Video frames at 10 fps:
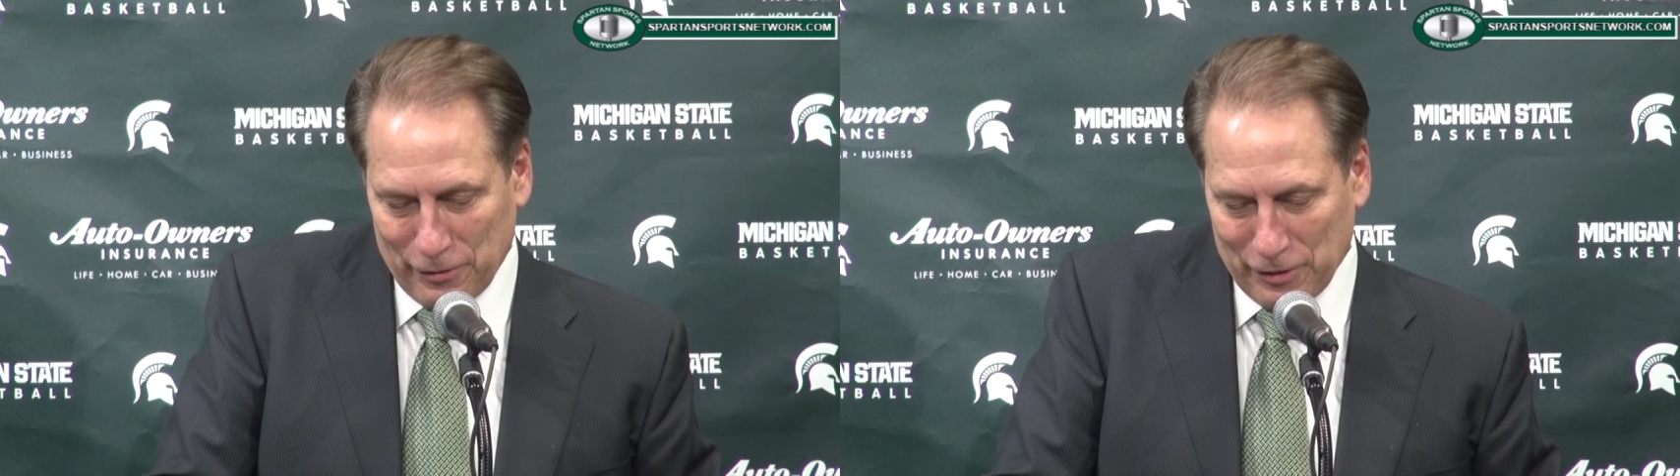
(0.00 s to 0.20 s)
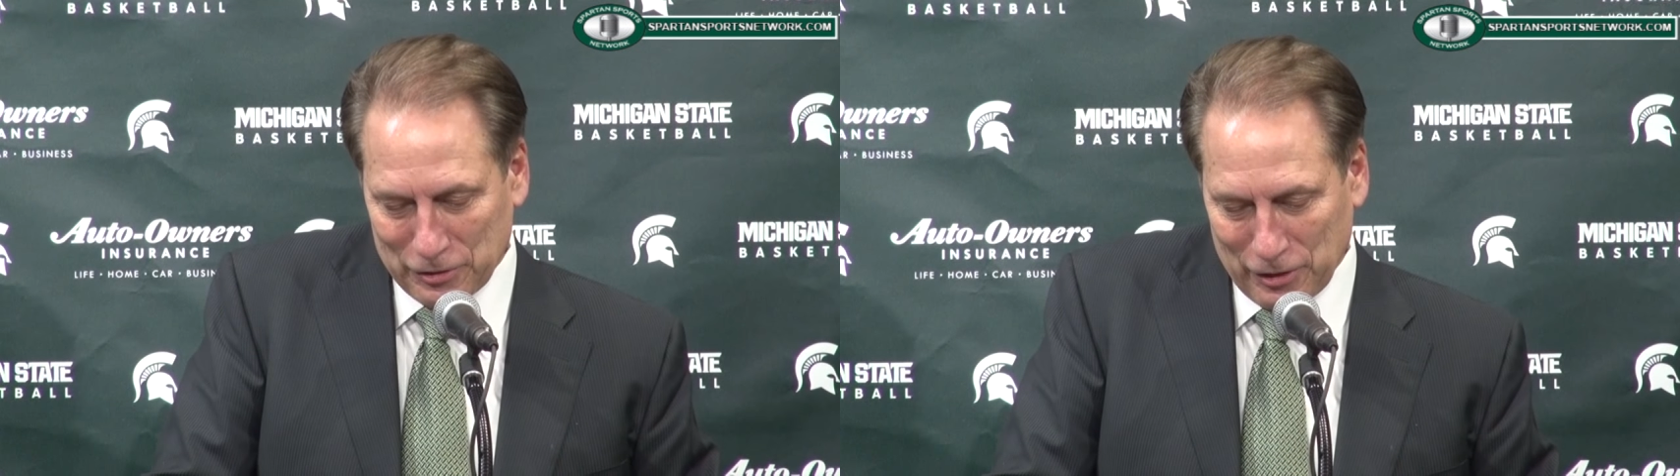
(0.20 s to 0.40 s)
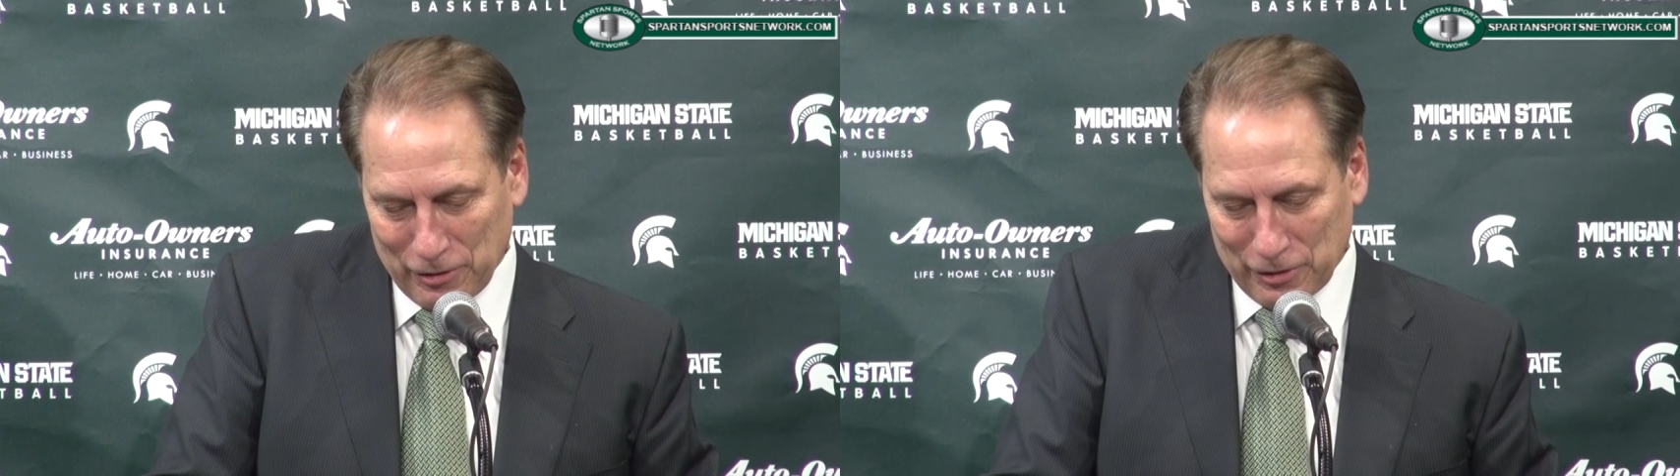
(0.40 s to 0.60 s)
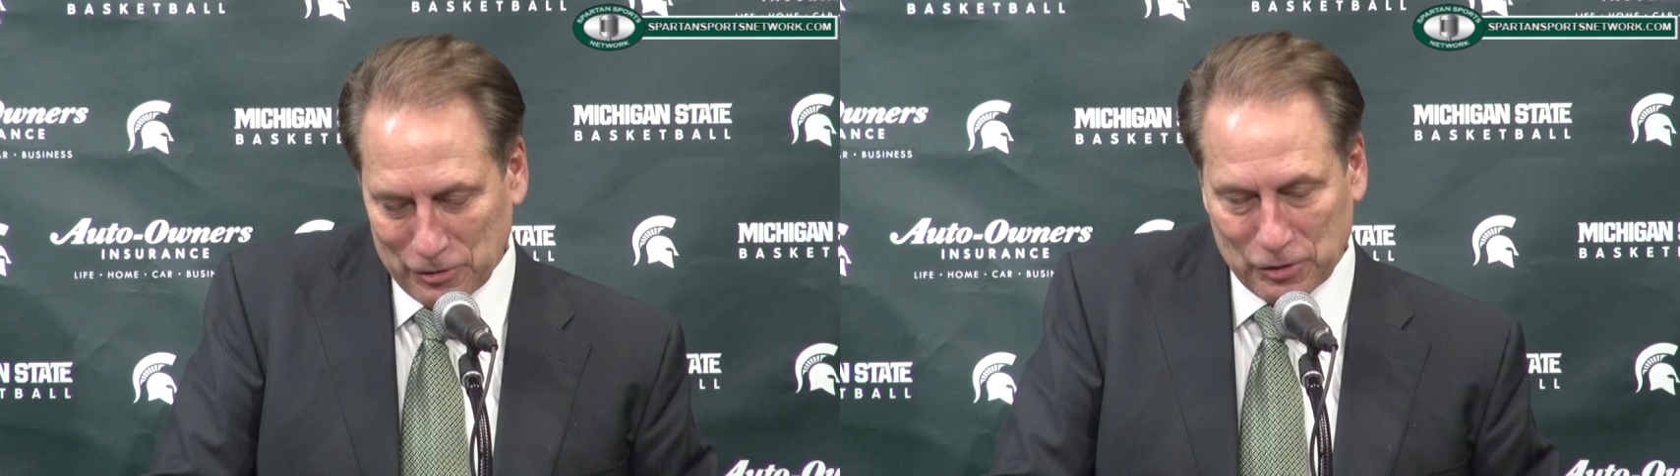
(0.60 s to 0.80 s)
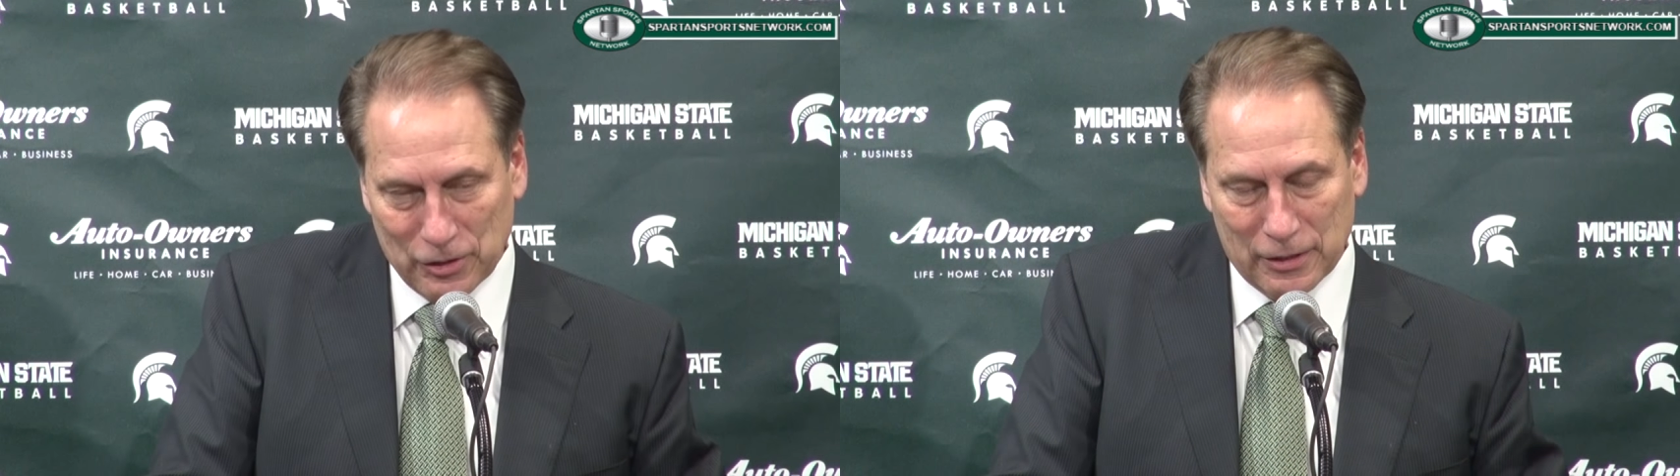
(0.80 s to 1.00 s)
things that aren't
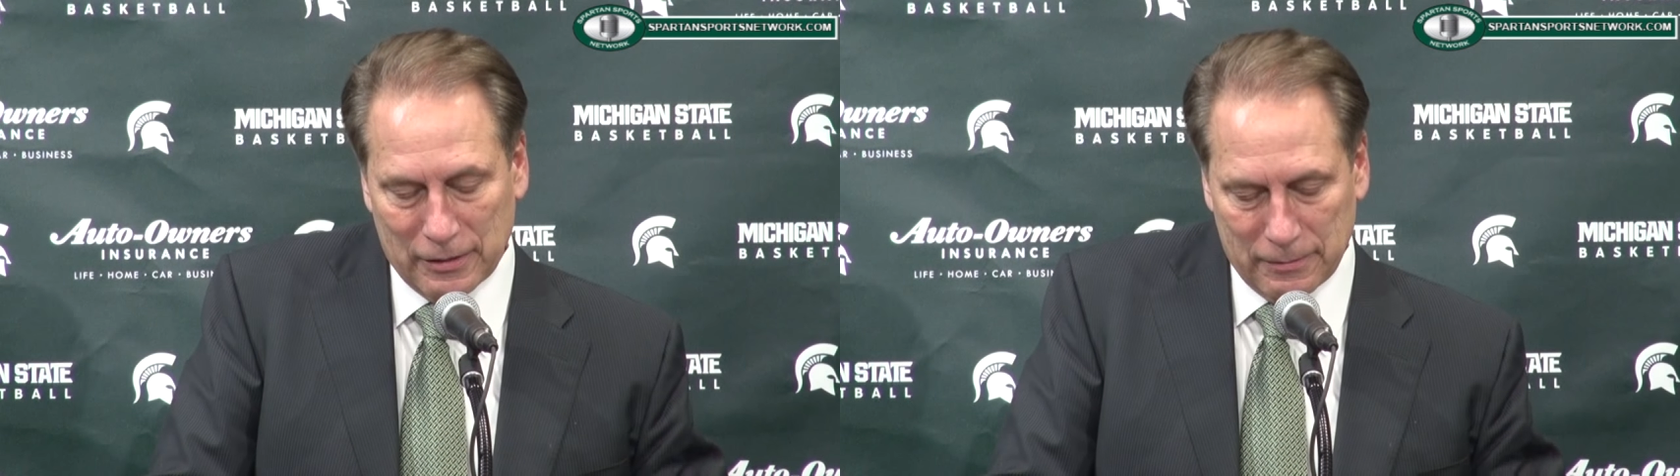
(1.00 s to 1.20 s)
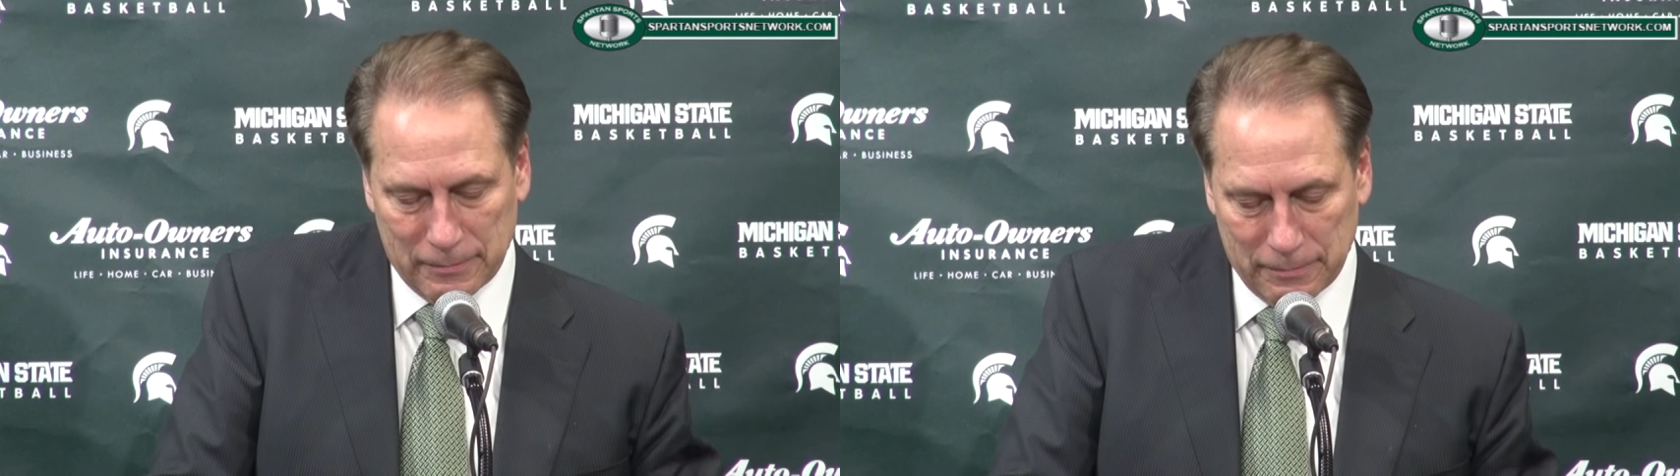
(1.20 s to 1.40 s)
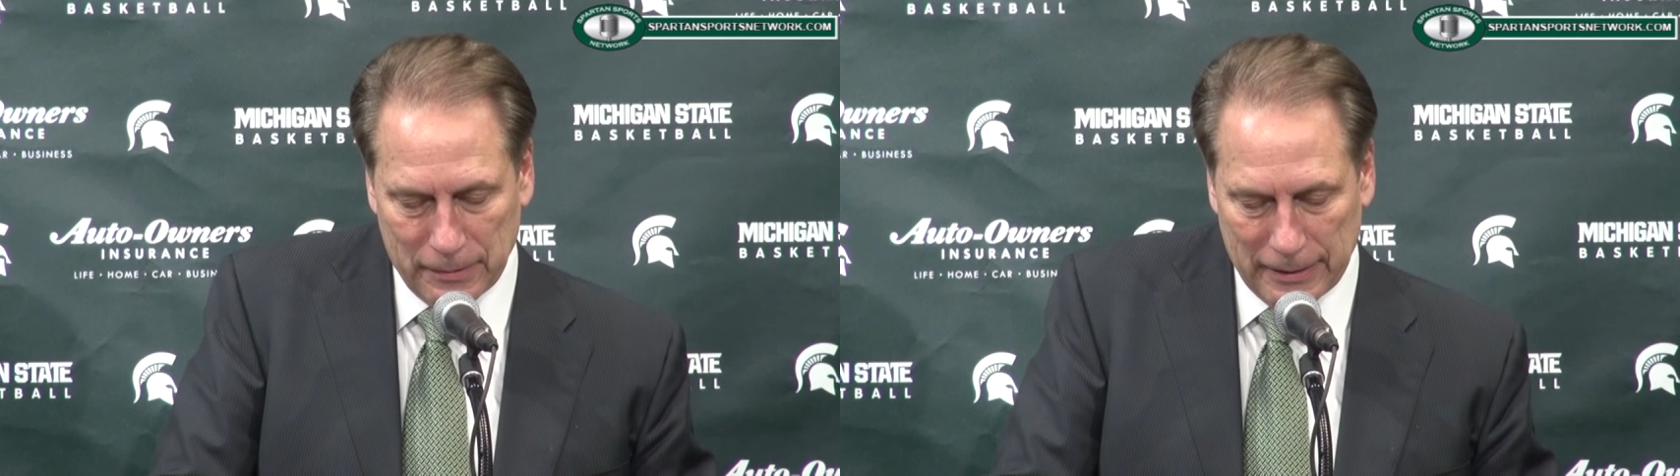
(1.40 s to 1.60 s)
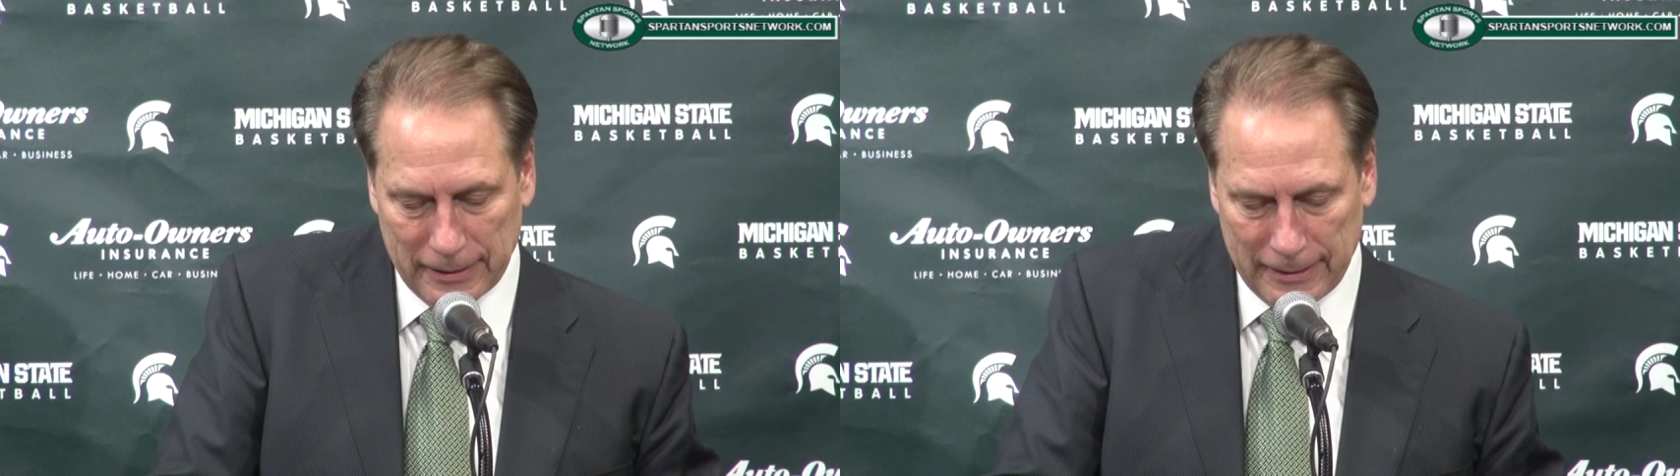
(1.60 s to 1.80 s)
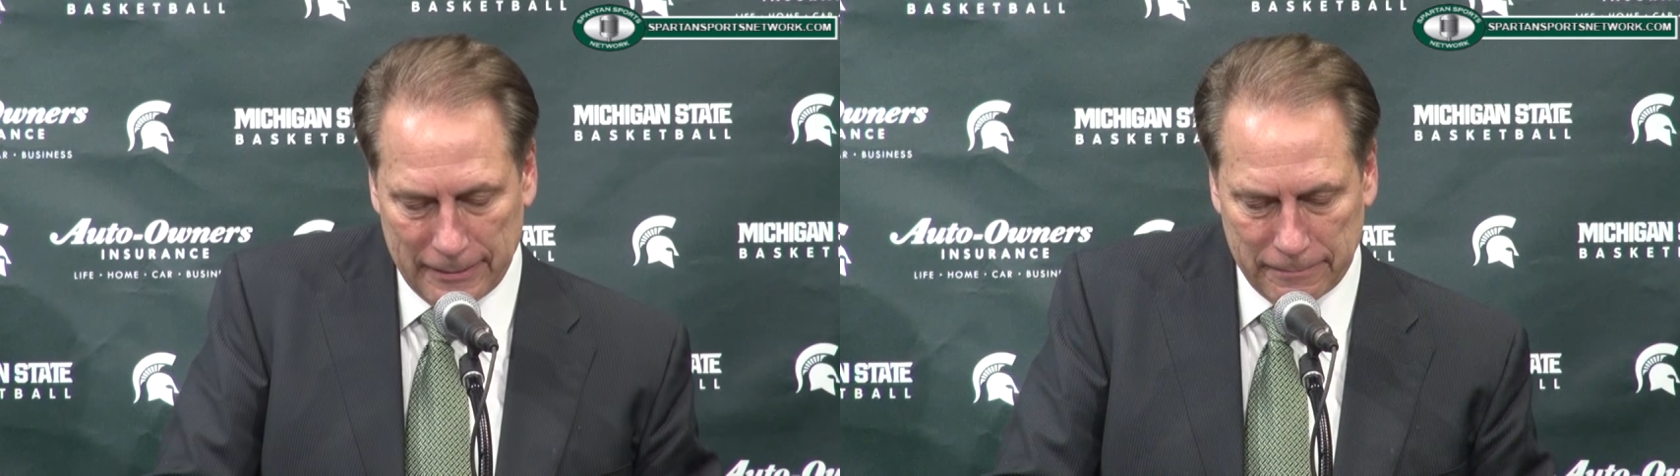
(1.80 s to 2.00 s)
as good. But
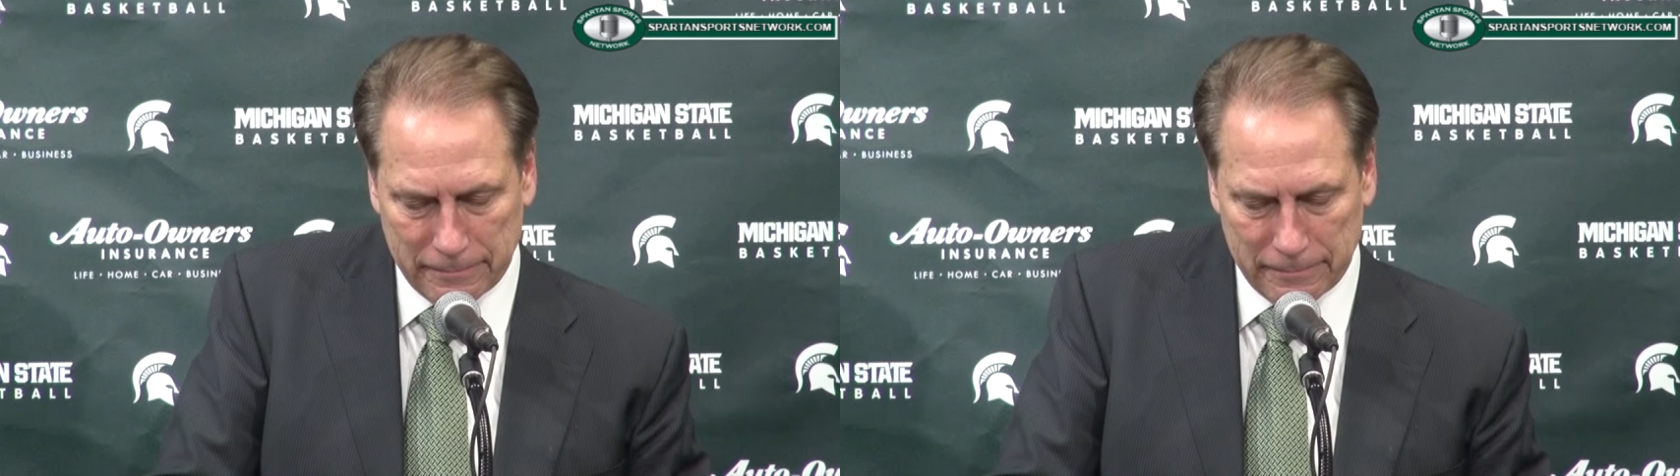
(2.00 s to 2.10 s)
I